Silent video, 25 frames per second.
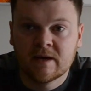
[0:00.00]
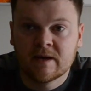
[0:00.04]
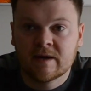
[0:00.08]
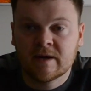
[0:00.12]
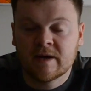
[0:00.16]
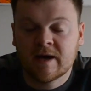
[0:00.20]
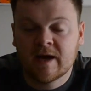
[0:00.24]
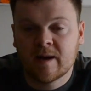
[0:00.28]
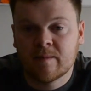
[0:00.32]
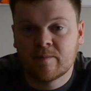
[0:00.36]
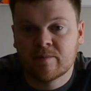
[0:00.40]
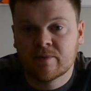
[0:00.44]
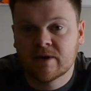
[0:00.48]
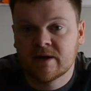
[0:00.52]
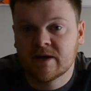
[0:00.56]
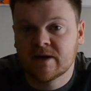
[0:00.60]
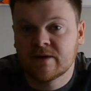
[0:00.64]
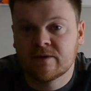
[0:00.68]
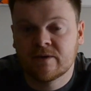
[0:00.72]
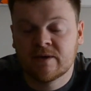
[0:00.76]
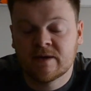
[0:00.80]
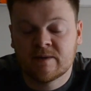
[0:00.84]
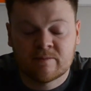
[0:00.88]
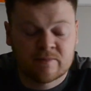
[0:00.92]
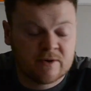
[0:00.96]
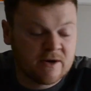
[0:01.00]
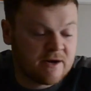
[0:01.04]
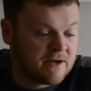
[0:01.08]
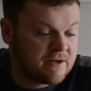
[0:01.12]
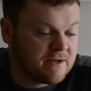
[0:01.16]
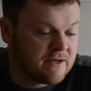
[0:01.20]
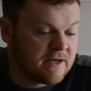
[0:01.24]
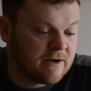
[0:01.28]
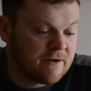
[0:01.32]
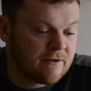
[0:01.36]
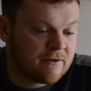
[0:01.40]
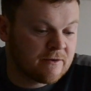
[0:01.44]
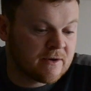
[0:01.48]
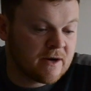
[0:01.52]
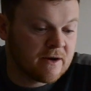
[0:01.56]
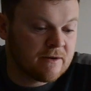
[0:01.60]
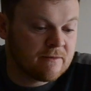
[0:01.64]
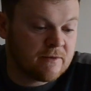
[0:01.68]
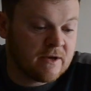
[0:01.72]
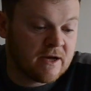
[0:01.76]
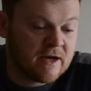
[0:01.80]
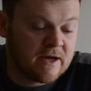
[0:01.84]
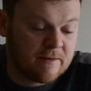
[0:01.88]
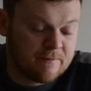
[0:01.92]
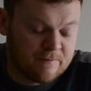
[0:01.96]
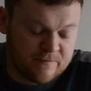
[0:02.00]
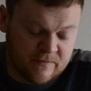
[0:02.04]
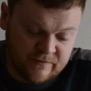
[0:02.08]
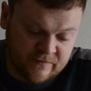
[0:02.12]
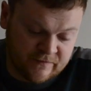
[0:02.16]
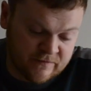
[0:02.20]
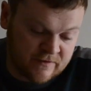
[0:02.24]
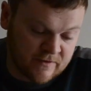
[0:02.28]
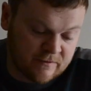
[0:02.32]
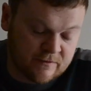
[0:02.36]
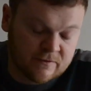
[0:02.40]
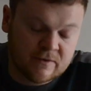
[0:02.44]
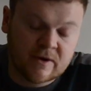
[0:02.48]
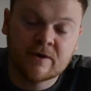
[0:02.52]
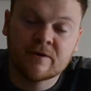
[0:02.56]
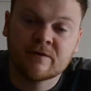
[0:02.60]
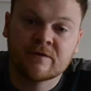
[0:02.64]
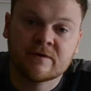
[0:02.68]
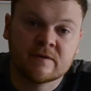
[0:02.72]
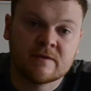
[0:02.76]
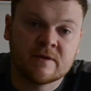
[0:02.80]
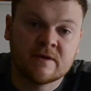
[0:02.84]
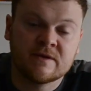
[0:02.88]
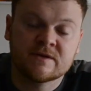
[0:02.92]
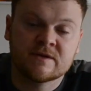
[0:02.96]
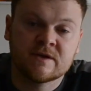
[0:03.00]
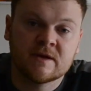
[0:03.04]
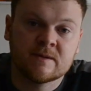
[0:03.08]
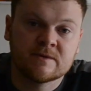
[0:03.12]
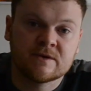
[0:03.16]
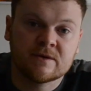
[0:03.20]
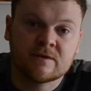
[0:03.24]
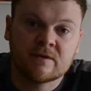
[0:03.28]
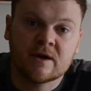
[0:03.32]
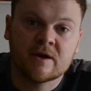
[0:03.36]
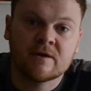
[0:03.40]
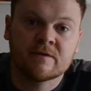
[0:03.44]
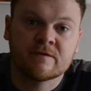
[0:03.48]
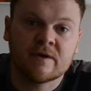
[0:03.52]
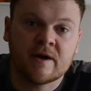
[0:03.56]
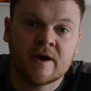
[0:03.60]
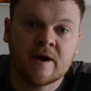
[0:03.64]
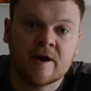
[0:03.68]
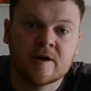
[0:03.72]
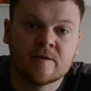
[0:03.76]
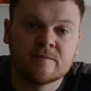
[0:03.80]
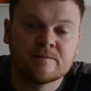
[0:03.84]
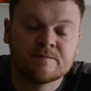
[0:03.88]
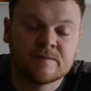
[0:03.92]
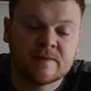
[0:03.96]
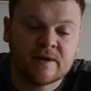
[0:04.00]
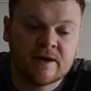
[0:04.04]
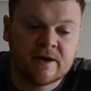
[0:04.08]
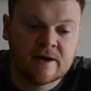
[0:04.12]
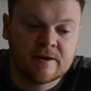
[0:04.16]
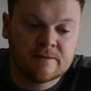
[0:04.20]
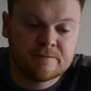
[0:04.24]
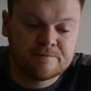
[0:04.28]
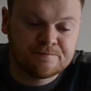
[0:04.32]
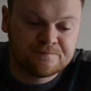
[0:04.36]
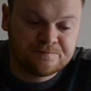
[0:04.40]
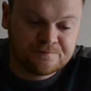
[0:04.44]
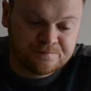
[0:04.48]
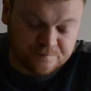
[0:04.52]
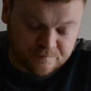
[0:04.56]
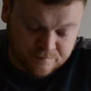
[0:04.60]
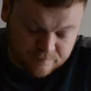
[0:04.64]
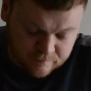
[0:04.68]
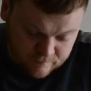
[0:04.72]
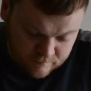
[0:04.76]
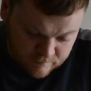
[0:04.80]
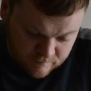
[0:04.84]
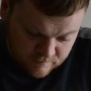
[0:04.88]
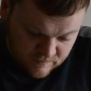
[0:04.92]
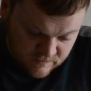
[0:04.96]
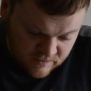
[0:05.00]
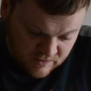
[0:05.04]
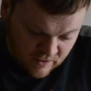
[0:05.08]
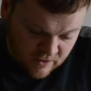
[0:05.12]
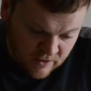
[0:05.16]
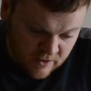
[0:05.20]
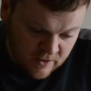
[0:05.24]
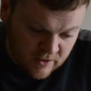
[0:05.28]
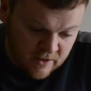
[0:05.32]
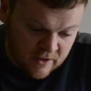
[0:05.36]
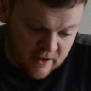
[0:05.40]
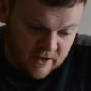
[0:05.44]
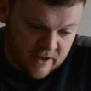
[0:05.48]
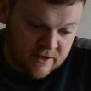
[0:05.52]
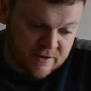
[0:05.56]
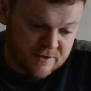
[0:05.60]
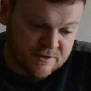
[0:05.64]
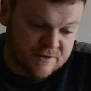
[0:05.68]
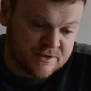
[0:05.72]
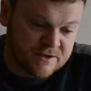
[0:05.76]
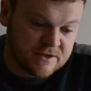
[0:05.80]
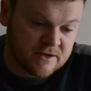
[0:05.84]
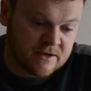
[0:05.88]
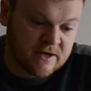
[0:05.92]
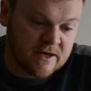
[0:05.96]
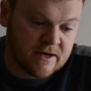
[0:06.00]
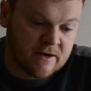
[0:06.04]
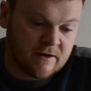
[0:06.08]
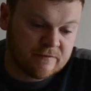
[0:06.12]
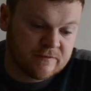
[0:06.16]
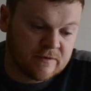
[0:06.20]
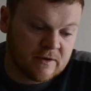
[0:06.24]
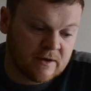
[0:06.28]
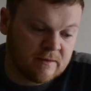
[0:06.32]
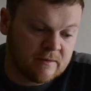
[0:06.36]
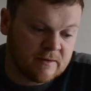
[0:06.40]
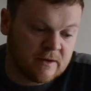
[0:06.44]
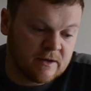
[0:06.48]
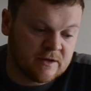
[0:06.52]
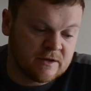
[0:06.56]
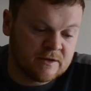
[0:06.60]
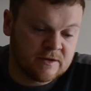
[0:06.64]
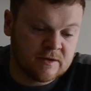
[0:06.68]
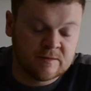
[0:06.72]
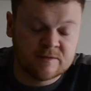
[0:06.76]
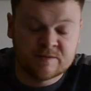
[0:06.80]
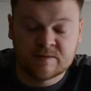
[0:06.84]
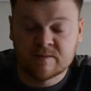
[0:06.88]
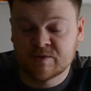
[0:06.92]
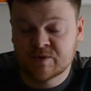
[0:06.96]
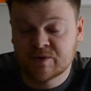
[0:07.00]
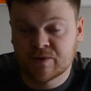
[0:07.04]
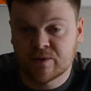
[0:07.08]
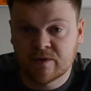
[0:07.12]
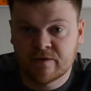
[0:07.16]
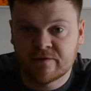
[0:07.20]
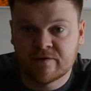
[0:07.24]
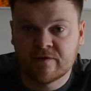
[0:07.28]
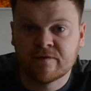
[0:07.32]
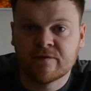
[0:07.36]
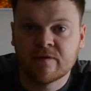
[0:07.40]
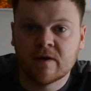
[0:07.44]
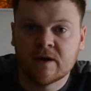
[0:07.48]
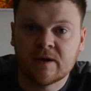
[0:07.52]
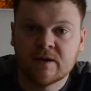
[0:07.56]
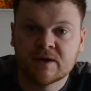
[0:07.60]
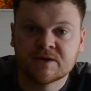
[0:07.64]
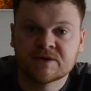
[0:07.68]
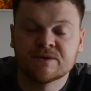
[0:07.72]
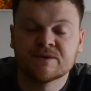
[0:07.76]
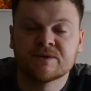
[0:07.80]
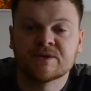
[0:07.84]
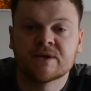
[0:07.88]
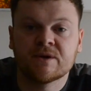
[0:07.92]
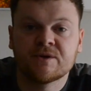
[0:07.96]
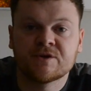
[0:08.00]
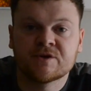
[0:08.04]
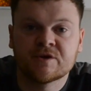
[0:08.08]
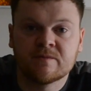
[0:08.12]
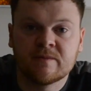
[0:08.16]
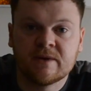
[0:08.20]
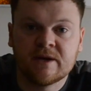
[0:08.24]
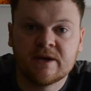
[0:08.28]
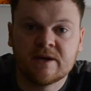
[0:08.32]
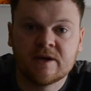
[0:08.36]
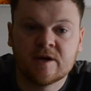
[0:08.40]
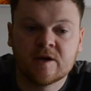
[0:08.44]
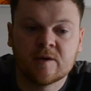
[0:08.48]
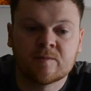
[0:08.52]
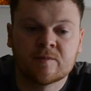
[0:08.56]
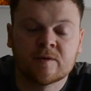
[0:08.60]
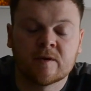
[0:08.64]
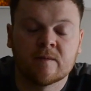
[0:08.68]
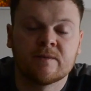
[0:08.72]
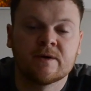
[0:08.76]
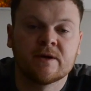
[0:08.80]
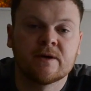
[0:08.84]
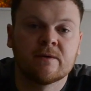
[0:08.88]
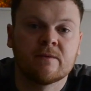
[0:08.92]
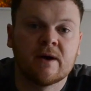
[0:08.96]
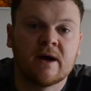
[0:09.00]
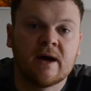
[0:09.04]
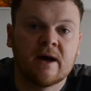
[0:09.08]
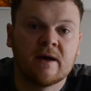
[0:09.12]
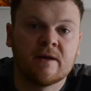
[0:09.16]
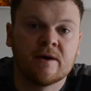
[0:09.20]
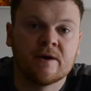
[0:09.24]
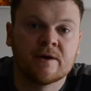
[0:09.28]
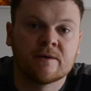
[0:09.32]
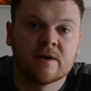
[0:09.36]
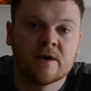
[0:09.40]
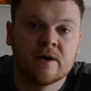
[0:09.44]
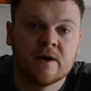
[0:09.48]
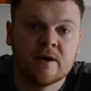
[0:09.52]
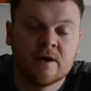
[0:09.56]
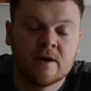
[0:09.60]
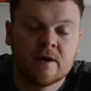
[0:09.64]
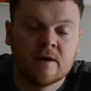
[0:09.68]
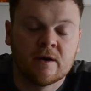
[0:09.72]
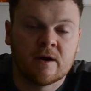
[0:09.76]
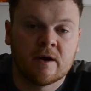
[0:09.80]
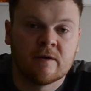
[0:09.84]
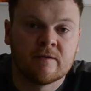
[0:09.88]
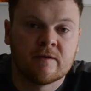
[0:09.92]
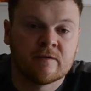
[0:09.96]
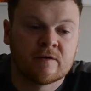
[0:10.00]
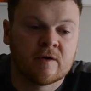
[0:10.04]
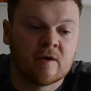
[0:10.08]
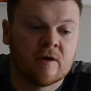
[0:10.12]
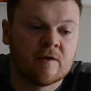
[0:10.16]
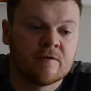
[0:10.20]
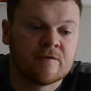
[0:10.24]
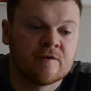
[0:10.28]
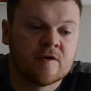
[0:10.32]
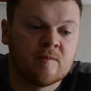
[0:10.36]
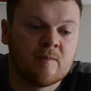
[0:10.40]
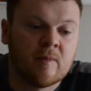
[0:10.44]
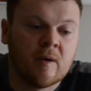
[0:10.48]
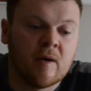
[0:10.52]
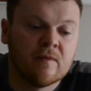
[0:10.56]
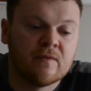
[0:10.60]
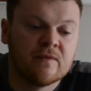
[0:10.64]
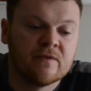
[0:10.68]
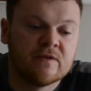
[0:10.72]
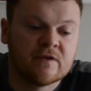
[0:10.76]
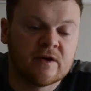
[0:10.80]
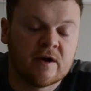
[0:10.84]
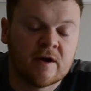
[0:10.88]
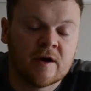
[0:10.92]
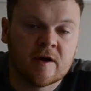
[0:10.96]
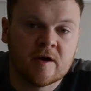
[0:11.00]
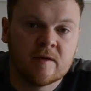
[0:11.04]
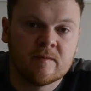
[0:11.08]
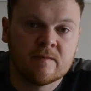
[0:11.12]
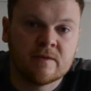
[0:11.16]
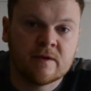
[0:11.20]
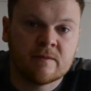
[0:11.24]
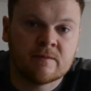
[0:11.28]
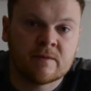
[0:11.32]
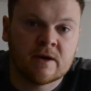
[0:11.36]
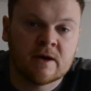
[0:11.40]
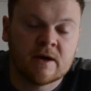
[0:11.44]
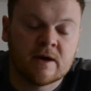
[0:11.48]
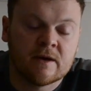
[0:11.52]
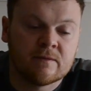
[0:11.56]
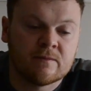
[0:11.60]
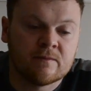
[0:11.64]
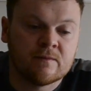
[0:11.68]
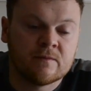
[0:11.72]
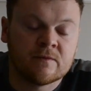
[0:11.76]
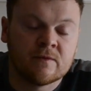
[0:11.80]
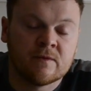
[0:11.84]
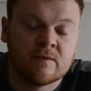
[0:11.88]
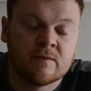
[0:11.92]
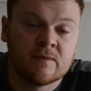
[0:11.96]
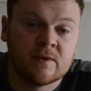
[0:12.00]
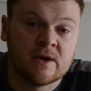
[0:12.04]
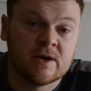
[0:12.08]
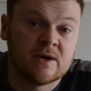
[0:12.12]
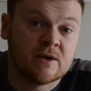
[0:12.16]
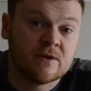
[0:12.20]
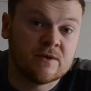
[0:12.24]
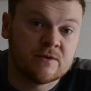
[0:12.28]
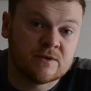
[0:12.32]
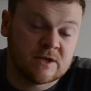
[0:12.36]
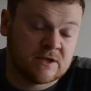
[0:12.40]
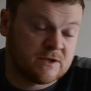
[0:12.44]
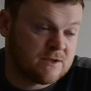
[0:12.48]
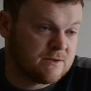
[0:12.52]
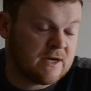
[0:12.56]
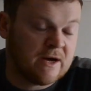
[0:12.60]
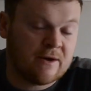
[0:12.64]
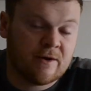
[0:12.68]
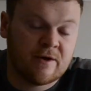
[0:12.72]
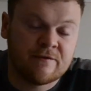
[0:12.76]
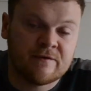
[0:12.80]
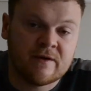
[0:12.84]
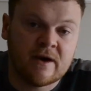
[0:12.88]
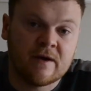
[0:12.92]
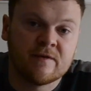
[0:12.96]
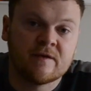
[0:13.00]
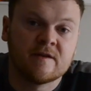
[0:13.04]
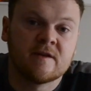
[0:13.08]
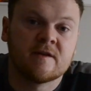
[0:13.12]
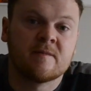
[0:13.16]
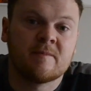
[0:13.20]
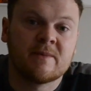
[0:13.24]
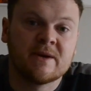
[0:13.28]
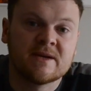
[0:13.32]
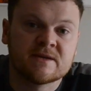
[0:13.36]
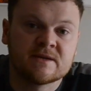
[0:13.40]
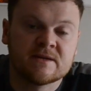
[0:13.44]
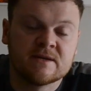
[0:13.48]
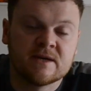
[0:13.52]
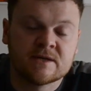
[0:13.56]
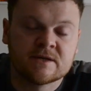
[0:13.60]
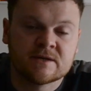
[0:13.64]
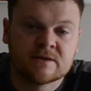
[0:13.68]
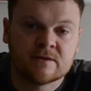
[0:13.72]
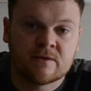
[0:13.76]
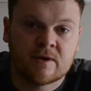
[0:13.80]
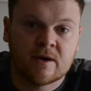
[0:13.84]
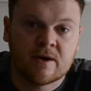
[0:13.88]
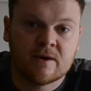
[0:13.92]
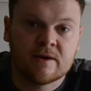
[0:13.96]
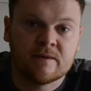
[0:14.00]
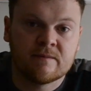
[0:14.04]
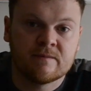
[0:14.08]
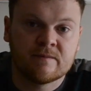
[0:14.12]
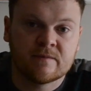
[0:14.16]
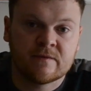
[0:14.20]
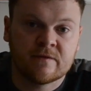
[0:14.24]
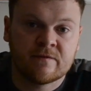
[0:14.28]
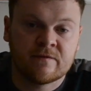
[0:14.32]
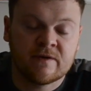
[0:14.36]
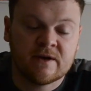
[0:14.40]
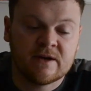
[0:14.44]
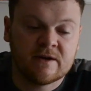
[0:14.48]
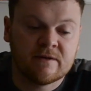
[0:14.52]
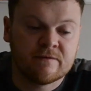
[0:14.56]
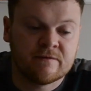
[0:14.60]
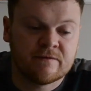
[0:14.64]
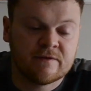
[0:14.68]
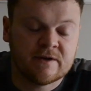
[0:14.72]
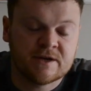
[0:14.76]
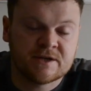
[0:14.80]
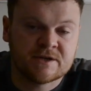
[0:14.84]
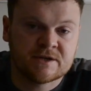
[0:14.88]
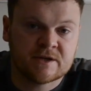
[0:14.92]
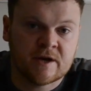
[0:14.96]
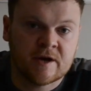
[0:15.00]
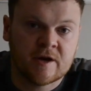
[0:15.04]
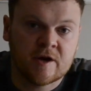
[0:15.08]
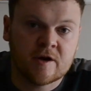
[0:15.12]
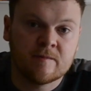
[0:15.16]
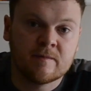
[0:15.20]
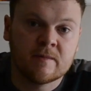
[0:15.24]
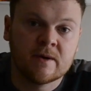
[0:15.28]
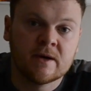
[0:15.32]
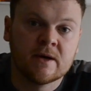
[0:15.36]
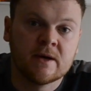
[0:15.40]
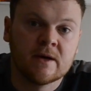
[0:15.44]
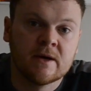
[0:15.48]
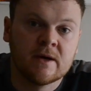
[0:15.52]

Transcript: yeah, brilliant year of growth, for growth in terms of growth at home. And I'm sure if you follow us on social media, you're probably aware that I've got a few ponds at home that we use. That's how I founded the business, growing, feeding fish at home.